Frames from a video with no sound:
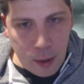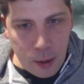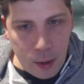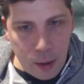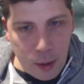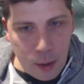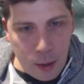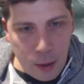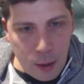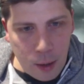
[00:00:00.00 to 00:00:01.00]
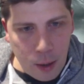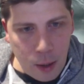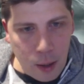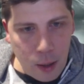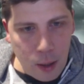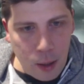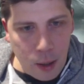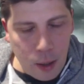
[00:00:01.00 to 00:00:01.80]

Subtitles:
(silence)